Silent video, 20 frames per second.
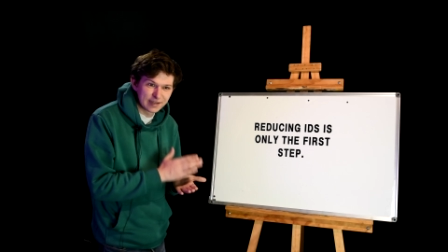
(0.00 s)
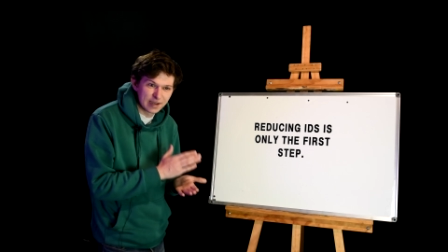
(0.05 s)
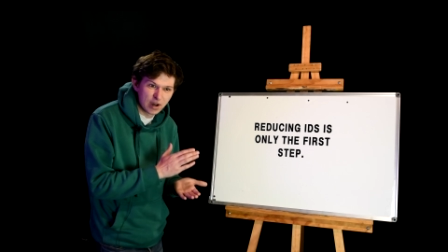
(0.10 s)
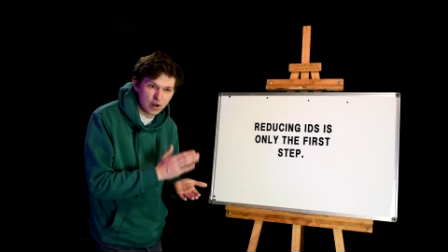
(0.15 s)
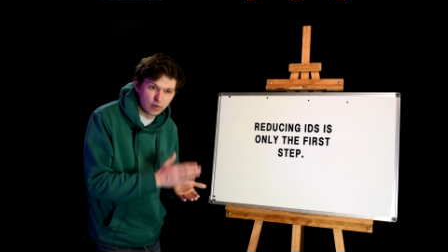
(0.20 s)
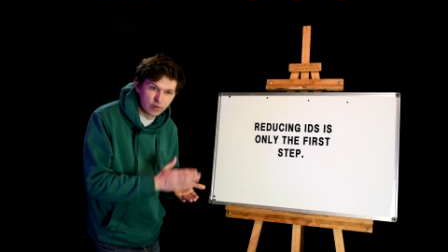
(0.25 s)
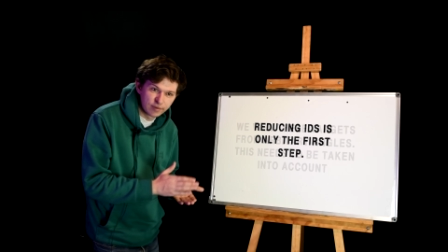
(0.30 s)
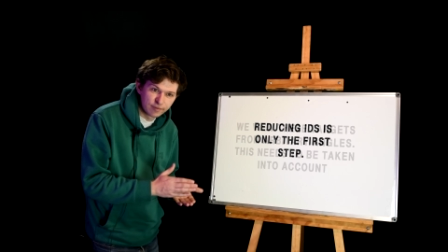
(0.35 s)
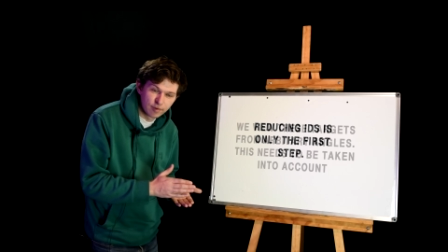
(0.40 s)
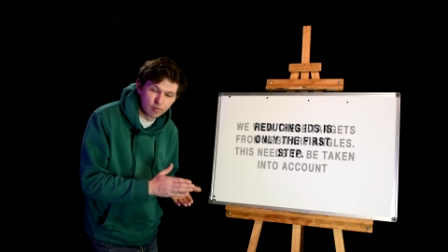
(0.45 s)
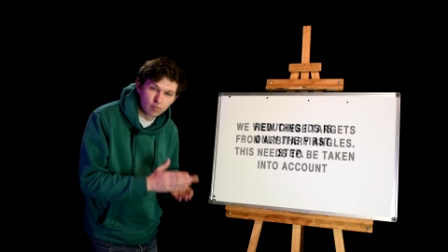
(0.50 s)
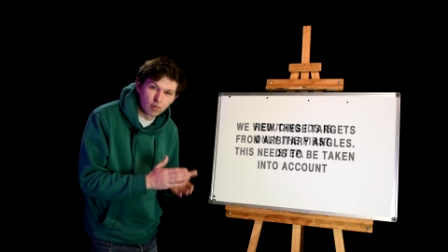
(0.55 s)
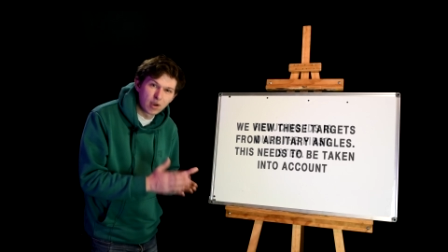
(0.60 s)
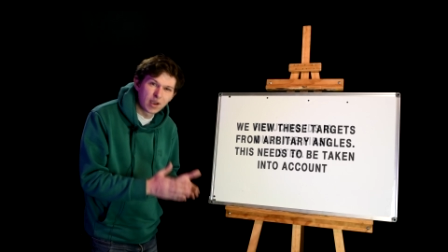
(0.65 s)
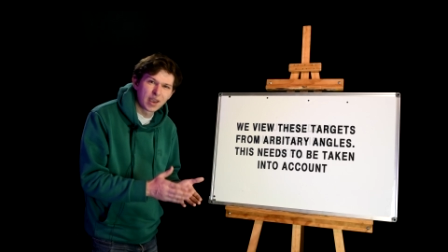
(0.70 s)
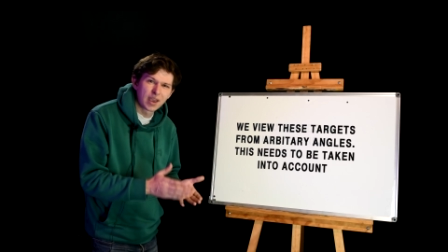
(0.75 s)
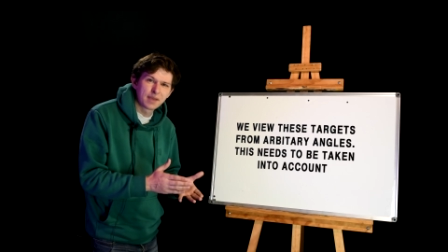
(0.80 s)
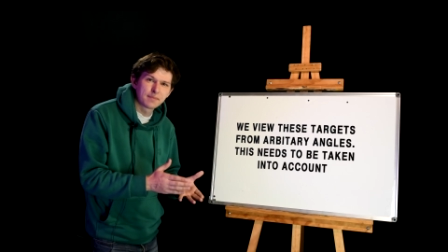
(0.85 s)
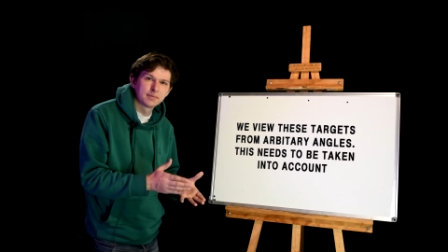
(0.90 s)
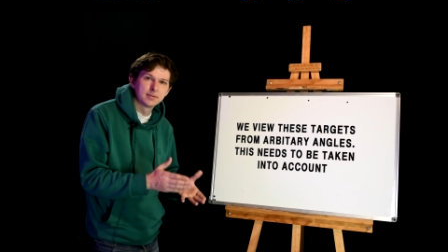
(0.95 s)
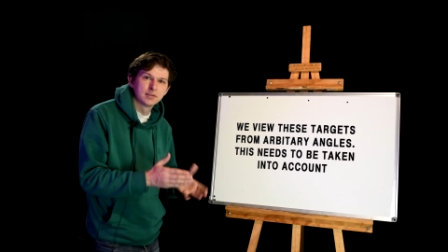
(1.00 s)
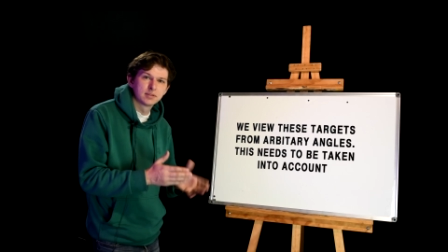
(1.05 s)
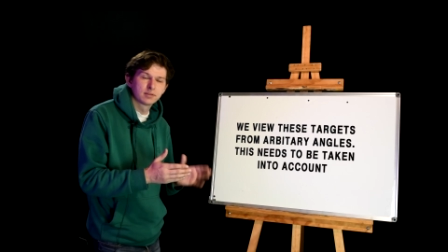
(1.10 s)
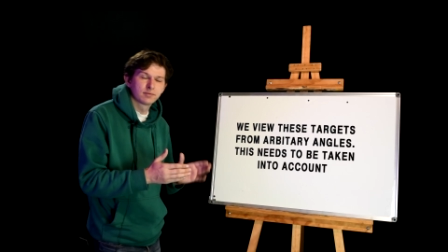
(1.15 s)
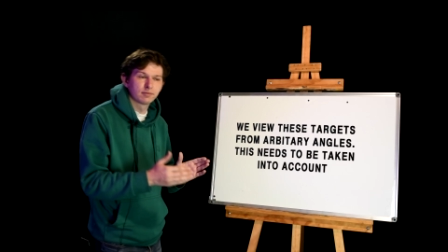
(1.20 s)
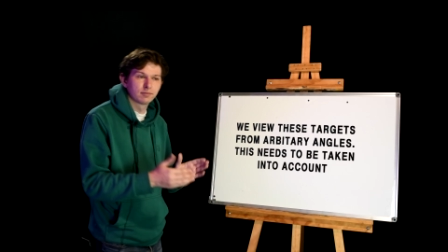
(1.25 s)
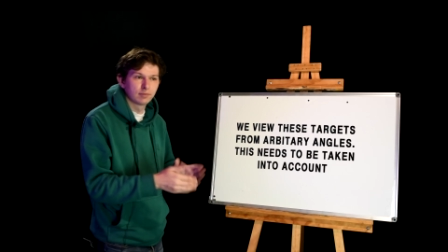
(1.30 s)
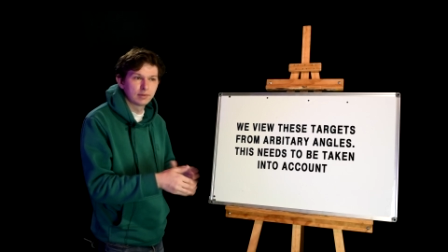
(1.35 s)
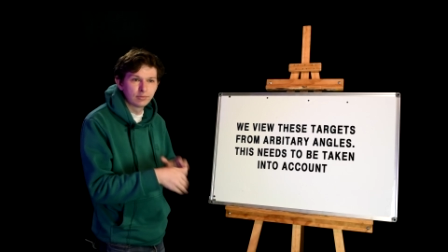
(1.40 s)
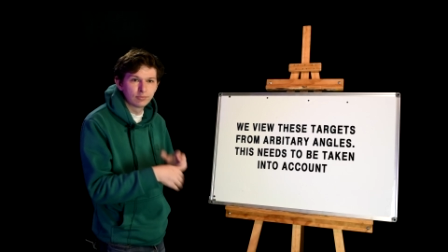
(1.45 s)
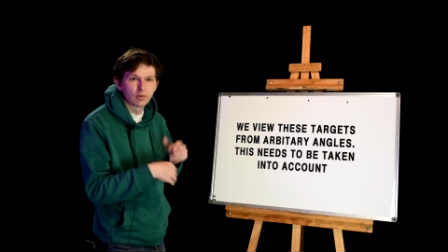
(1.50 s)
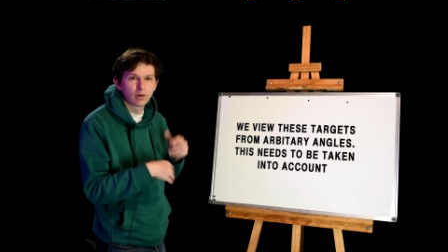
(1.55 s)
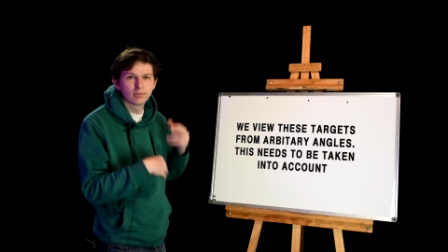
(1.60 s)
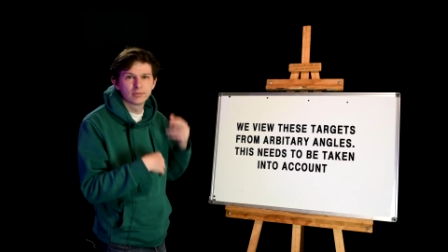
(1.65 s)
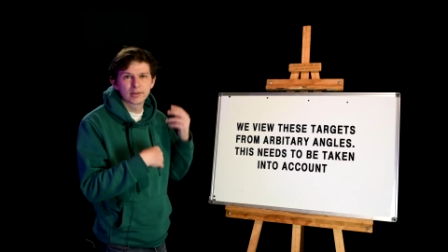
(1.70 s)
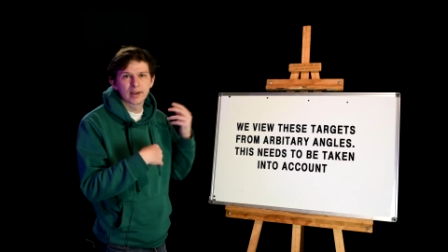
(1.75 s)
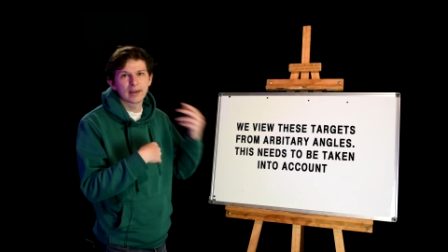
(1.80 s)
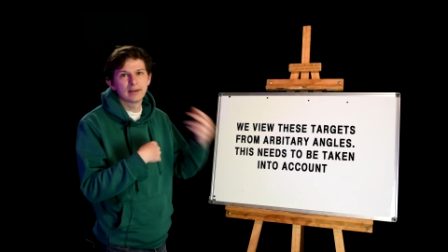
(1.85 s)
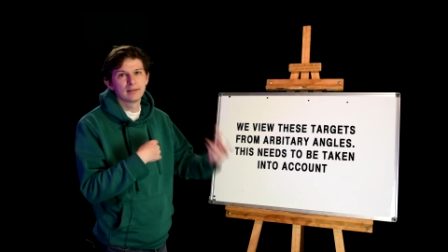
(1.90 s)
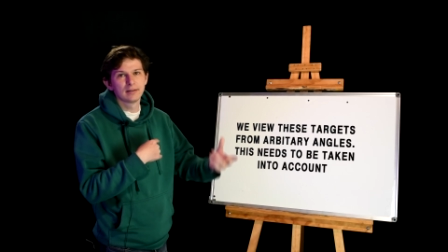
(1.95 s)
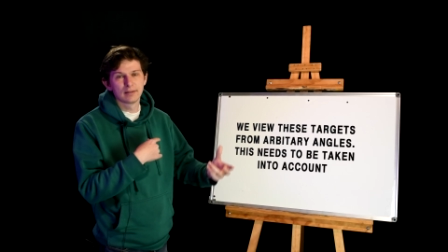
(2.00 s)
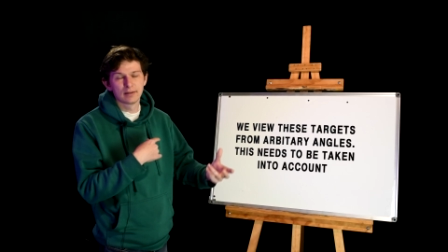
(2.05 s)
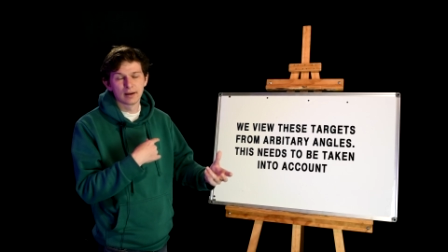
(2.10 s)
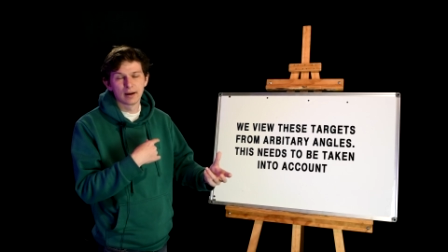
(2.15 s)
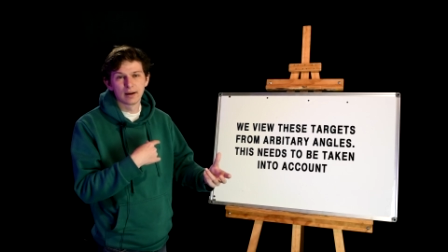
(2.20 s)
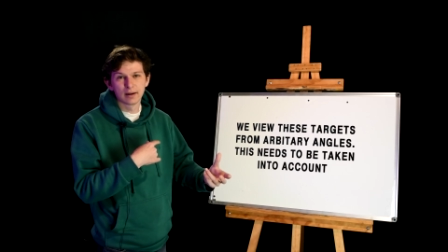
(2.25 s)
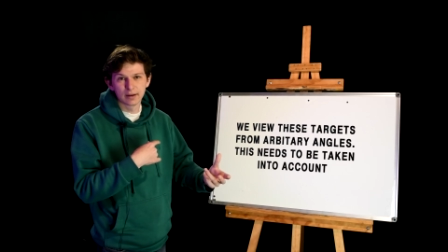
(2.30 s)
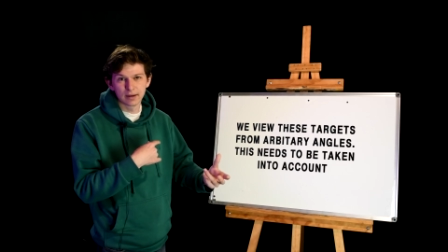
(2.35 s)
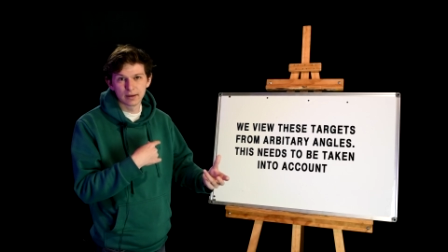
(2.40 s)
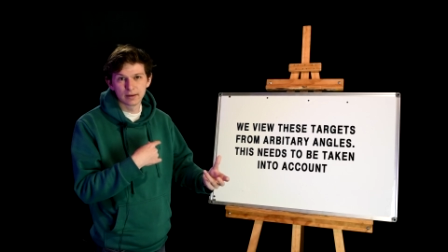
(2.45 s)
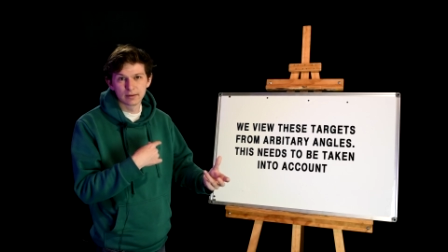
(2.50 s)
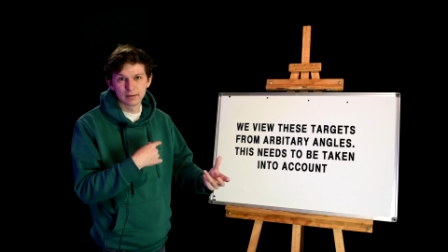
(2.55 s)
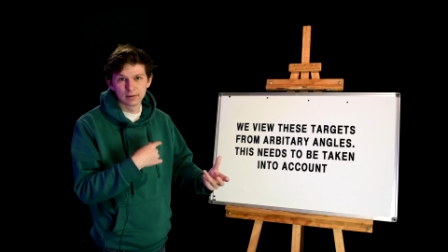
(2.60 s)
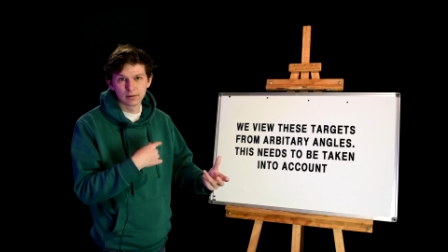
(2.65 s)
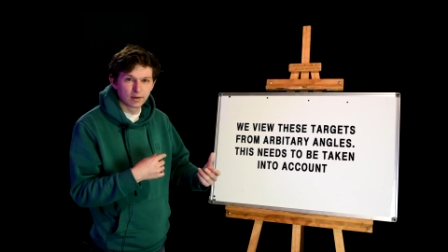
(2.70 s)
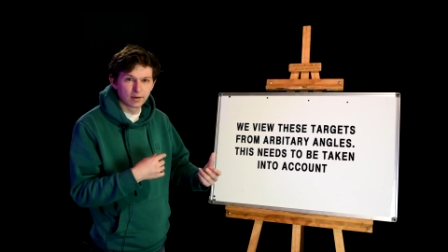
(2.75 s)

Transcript: However, what happens if we rotate a target?